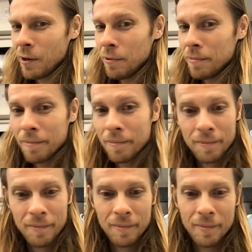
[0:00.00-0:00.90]
Cool.
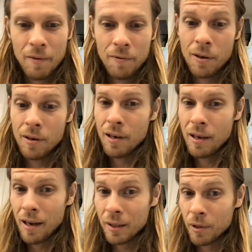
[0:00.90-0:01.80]
Have fun.
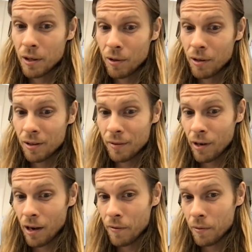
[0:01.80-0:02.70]
Ask me any questions if
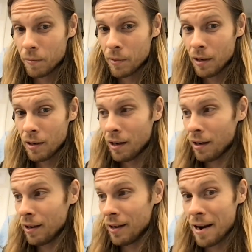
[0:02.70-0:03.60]
you have them
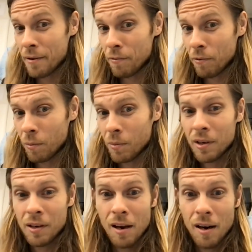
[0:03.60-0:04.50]
in any form
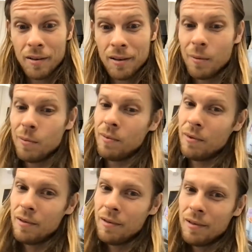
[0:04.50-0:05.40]
at any time.
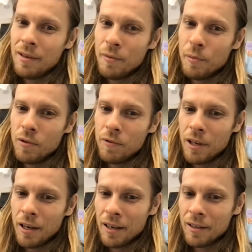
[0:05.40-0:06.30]
Have a beautiful
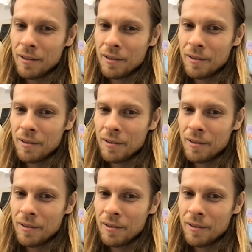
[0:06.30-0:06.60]
day, guys.